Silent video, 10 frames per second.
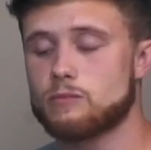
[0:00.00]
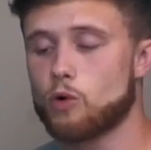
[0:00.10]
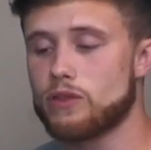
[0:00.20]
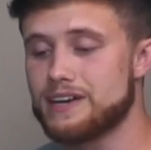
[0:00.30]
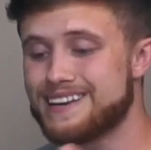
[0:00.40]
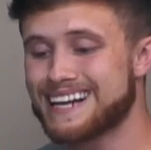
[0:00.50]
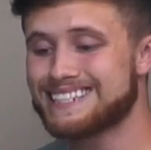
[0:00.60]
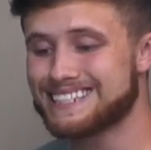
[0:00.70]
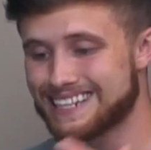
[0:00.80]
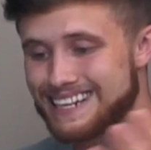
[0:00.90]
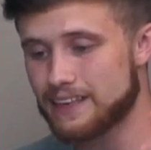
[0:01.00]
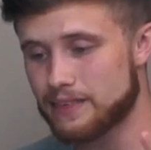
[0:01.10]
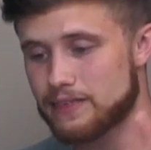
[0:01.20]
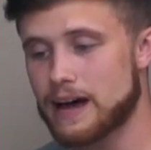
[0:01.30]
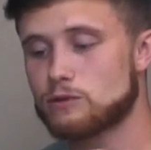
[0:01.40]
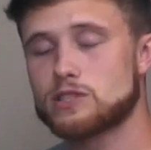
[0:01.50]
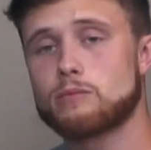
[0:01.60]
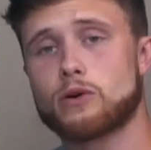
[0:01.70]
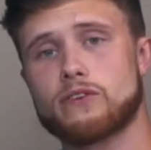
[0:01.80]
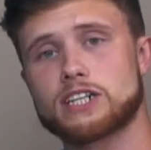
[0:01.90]
to more than
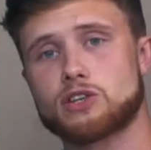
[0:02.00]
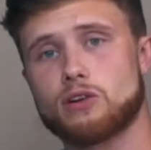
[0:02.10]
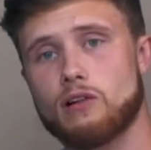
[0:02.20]
19,000 professional